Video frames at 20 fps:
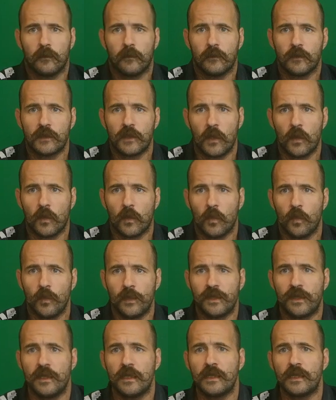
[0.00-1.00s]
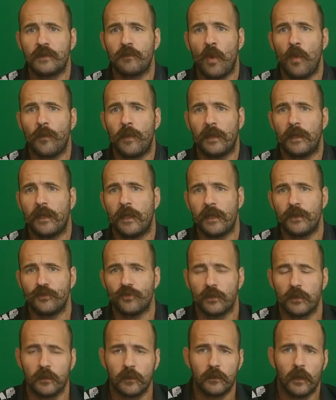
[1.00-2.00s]
So with this mobility
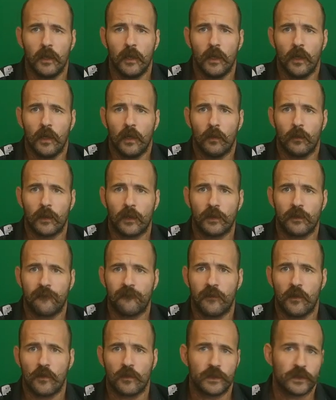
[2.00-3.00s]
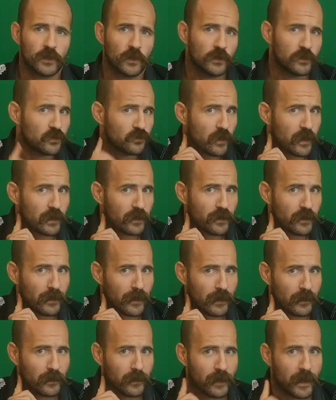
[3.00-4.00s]
drill, we're going to focus on
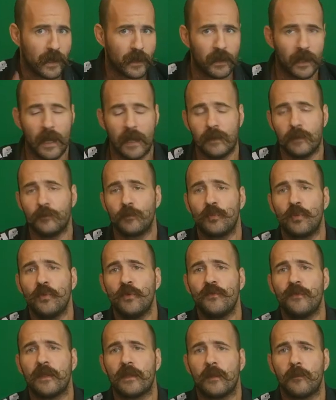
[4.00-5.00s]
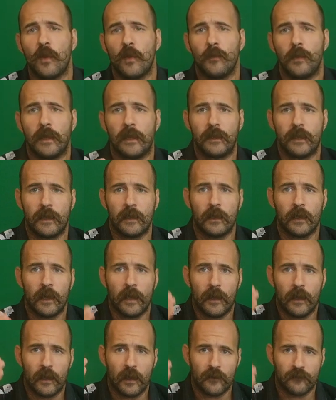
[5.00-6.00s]
strengthening the neck and improving the mobility
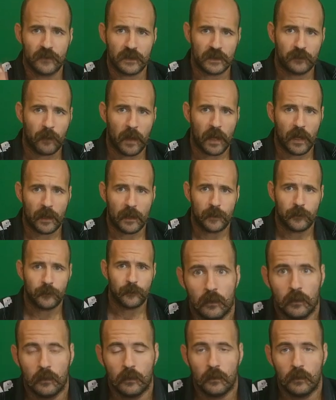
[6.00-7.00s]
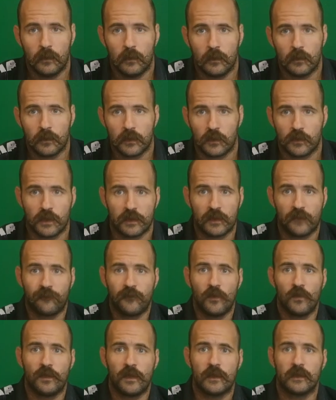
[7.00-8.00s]
of the spine. So just a
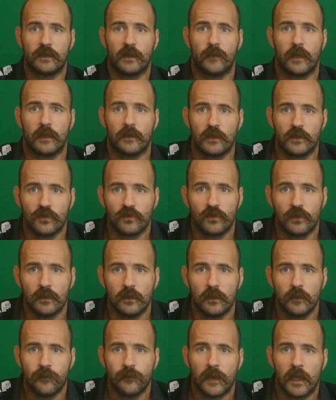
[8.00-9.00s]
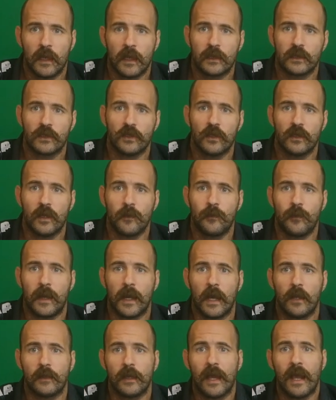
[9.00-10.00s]
few things about this drill. It's not
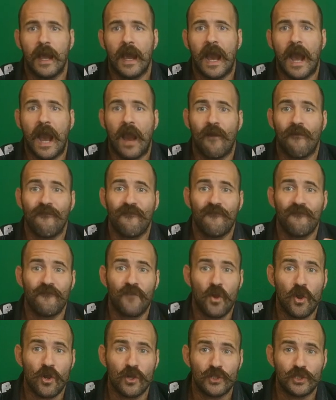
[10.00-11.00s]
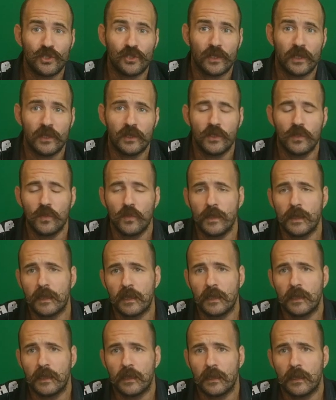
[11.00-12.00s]
about how fast you can do
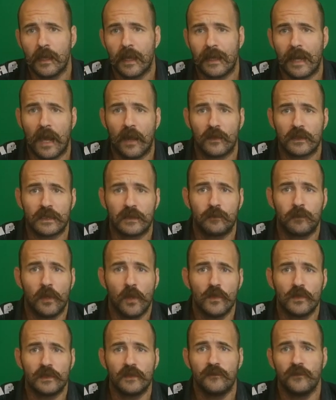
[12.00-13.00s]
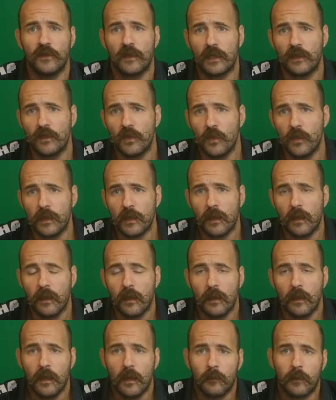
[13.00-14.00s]
it and how explosive you can do it,
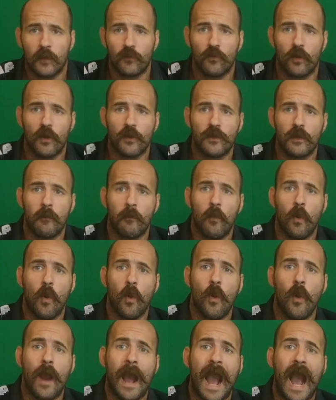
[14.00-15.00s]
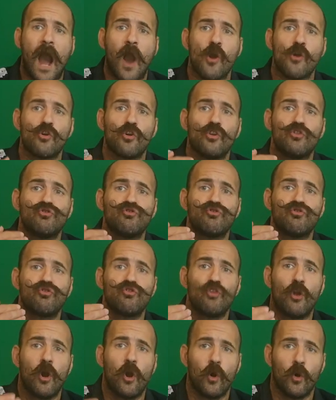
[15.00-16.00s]
but rather more how
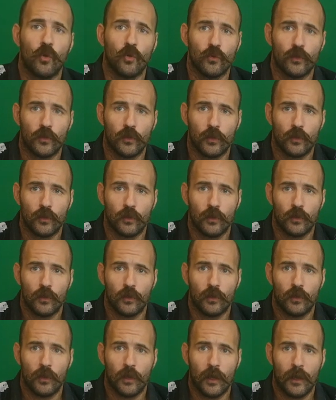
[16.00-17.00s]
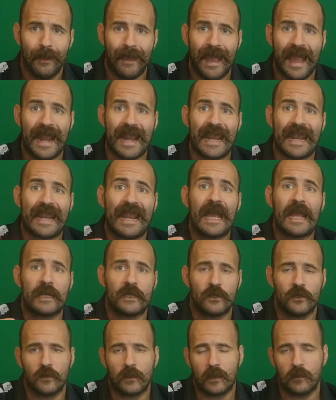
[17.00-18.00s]
controlled and light
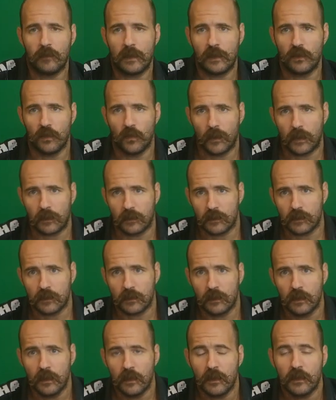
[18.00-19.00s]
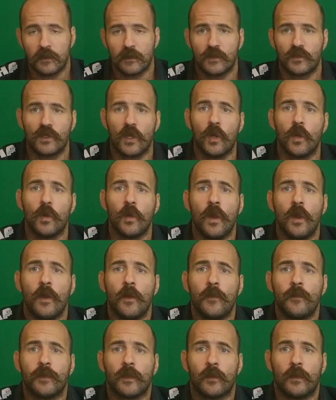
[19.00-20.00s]
you can be doing this. So
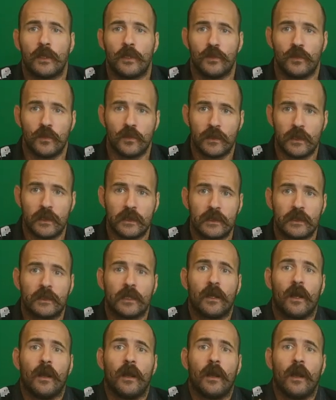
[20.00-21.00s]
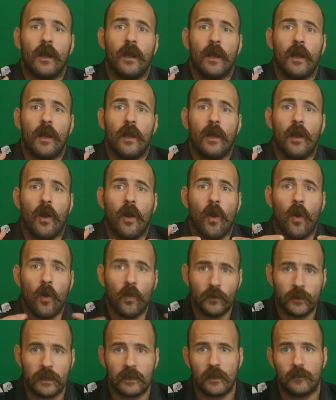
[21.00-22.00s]
when you do this,
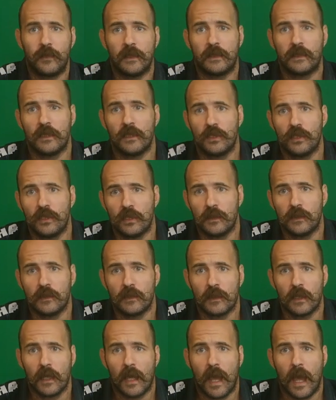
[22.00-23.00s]
holding the positions